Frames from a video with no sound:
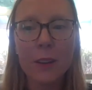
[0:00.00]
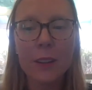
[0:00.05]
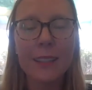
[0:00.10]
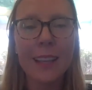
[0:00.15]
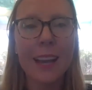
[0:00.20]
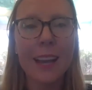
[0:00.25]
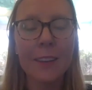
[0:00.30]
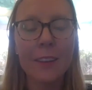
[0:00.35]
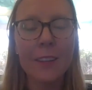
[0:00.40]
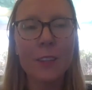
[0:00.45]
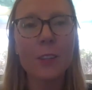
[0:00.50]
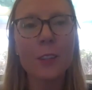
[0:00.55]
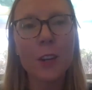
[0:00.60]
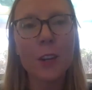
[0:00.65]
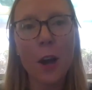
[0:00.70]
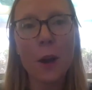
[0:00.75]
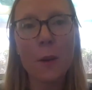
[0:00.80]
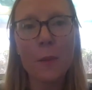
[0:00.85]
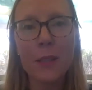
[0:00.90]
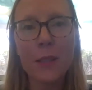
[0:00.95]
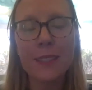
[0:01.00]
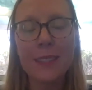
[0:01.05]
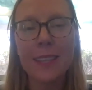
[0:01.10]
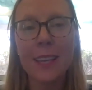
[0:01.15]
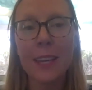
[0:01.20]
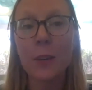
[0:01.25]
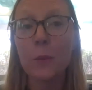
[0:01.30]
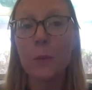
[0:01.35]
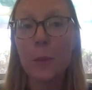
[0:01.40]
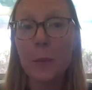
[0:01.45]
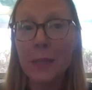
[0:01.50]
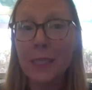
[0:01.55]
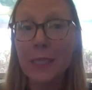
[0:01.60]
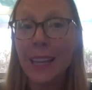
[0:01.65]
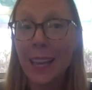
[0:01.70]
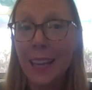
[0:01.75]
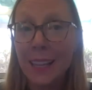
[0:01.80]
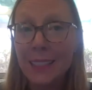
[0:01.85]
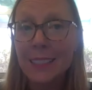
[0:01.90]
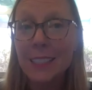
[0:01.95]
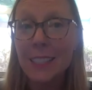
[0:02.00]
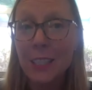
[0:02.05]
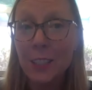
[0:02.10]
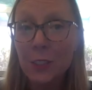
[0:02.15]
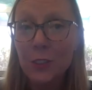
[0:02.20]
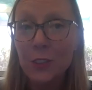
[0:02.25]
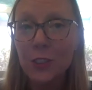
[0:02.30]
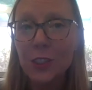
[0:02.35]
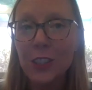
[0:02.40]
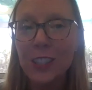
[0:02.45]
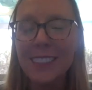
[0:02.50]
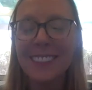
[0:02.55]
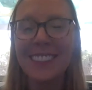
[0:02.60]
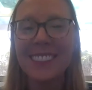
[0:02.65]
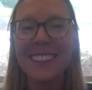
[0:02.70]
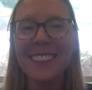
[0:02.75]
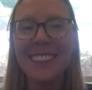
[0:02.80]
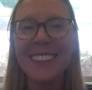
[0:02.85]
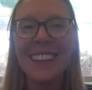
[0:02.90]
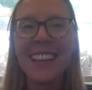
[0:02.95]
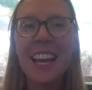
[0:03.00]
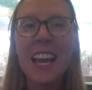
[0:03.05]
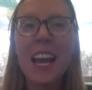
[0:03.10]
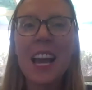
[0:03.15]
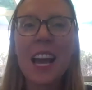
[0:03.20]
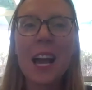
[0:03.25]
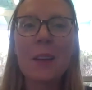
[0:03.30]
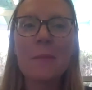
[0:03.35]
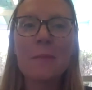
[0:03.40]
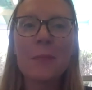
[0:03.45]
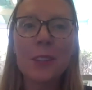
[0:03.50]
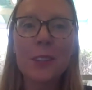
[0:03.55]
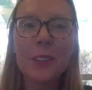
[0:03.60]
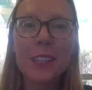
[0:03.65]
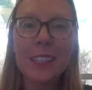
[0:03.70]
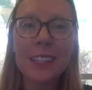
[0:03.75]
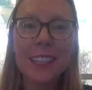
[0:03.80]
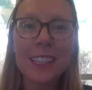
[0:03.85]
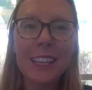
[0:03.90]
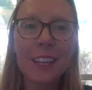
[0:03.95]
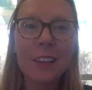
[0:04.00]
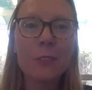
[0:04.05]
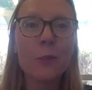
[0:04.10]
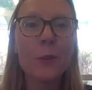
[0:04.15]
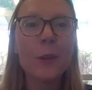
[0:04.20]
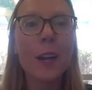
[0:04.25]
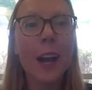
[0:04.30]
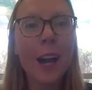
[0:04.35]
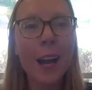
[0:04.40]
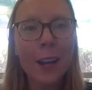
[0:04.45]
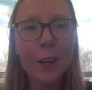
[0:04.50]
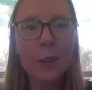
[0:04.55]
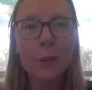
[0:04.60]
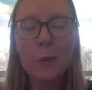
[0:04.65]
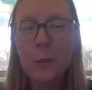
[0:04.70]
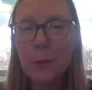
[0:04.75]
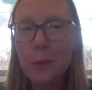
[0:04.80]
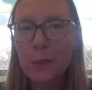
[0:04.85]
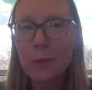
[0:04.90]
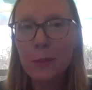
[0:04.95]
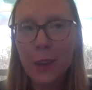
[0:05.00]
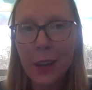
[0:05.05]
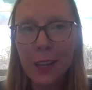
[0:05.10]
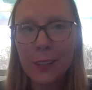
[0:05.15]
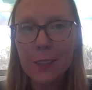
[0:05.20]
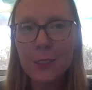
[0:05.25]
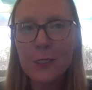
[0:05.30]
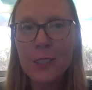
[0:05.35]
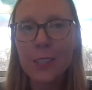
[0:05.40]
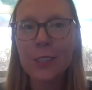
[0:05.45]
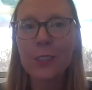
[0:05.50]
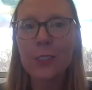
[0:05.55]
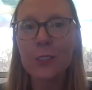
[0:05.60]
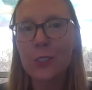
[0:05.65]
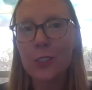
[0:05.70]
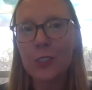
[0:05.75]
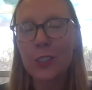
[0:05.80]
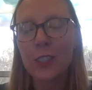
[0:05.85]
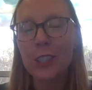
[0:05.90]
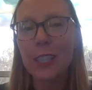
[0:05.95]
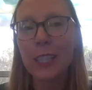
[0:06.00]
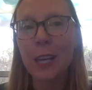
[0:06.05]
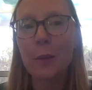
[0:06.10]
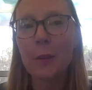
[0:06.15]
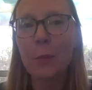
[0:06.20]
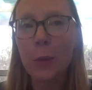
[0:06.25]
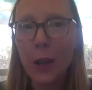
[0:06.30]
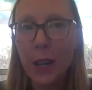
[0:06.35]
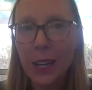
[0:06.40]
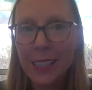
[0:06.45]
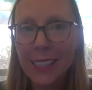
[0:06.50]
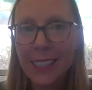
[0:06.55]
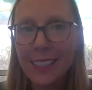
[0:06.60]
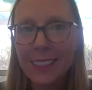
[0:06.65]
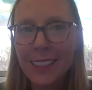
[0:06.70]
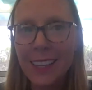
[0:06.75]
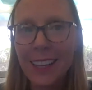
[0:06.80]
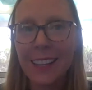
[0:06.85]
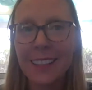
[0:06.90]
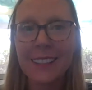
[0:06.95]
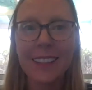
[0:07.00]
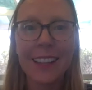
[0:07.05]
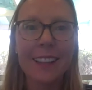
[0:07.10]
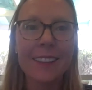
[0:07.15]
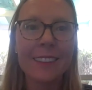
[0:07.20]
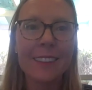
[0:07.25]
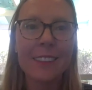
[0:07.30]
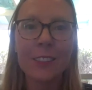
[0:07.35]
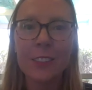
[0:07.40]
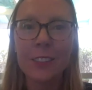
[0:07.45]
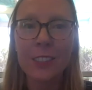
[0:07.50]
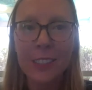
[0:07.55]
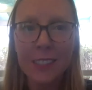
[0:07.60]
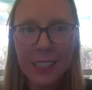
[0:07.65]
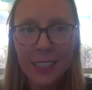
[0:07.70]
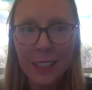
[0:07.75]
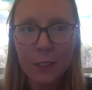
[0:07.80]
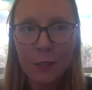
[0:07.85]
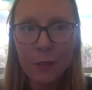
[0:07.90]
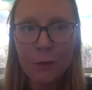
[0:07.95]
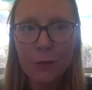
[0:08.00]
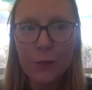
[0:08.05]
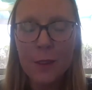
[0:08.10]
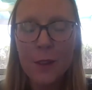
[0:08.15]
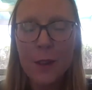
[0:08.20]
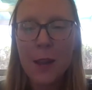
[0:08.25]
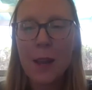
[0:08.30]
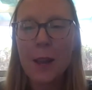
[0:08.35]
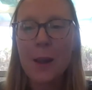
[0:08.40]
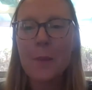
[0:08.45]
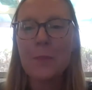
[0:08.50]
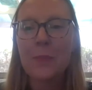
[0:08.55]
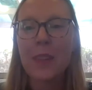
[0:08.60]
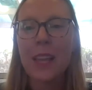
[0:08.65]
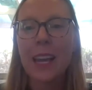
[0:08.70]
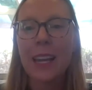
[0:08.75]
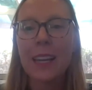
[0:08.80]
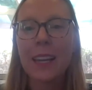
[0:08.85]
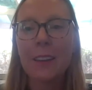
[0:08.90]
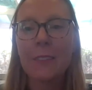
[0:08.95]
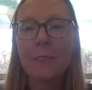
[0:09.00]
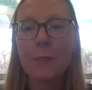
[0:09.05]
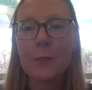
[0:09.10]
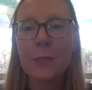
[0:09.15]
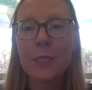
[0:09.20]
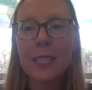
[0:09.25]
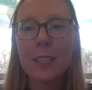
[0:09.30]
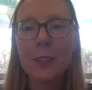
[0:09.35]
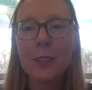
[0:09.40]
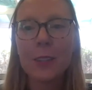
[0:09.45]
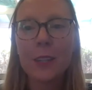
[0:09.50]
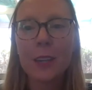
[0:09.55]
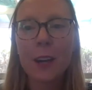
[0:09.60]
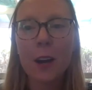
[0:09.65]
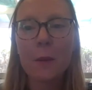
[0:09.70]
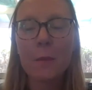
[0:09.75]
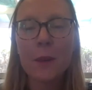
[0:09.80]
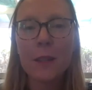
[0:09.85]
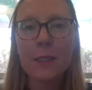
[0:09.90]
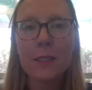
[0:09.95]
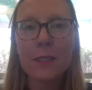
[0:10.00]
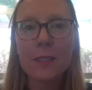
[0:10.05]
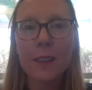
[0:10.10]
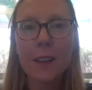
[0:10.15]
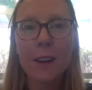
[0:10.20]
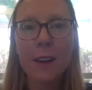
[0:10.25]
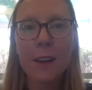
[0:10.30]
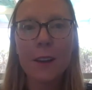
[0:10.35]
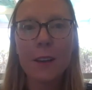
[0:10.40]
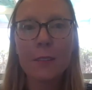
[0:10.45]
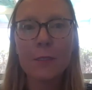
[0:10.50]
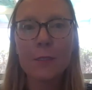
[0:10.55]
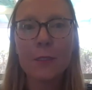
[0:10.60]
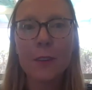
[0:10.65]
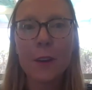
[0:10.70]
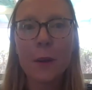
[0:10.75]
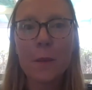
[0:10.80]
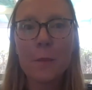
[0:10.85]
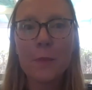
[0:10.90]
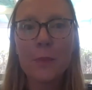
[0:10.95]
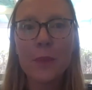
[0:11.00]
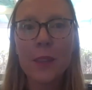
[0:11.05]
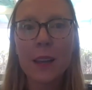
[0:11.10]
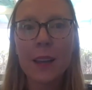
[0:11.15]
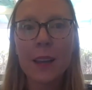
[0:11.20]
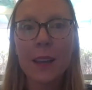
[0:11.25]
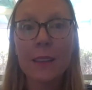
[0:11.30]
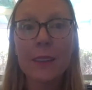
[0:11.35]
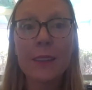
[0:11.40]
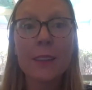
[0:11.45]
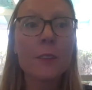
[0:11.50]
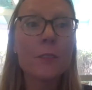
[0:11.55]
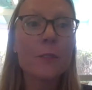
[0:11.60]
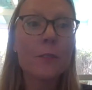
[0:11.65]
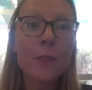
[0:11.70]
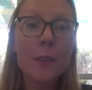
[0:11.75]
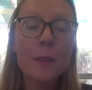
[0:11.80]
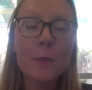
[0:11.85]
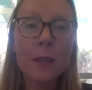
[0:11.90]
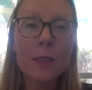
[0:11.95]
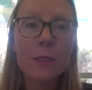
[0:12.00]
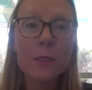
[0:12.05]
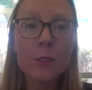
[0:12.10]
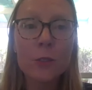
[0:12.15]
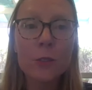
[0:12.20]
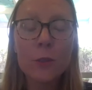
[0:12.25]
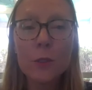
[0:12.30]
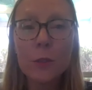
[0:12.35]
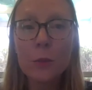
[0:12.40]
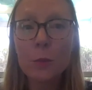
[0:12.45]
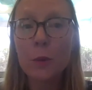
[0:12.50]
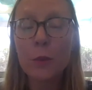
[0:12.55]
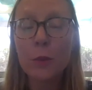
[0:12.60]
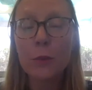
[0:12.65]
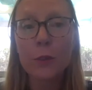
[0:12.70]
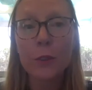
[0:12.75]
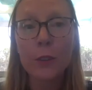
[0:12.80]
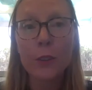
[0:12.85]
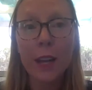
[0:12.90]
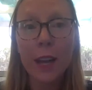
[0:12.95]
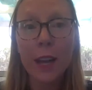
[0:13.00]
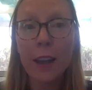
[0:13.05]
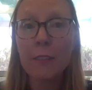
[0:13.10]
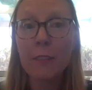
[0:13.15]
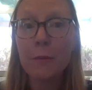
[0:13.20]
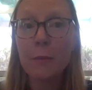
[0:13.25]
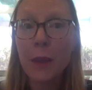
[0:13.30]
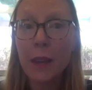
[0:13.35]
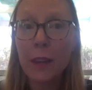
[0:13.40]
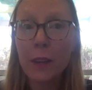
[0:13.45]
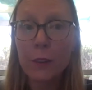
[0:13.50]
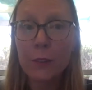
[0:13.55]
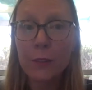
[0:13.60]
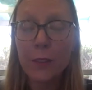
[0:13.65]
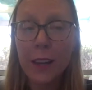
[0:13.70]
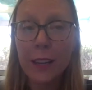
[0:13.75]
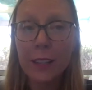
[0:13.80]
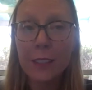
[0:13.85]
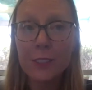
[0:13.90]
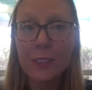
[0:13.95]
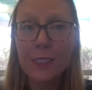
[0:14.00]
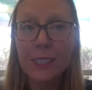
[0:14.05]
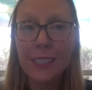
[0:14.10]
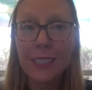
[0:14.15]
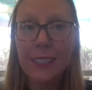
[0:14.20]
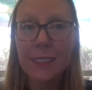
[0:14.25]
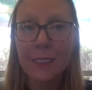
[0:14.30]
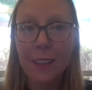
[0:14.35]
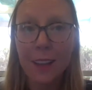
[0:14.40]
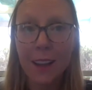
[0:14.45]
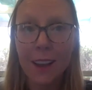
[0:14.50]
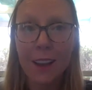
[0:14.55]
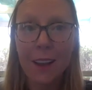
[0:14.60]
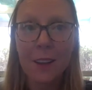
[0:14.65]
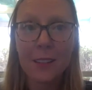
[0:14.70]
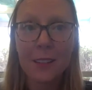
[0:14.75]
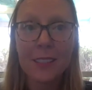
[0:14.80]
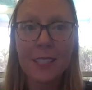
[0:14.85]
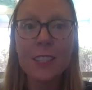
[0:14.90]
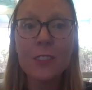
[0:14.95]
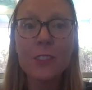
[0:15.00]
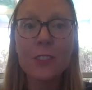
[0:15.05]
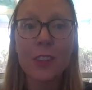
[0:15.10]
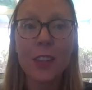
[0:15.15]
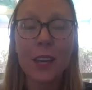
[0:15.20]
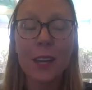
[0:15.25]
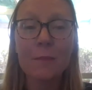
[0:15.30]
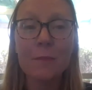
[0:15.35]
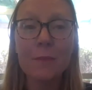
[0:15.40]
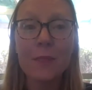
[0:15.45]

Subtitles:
I hear comments saying women can't teach. I'm hearing that if we hire women faculty, they're just going to get pregnant and then they're going to leave. And I was hearing comments from the female students prefer to have male faculty teach them.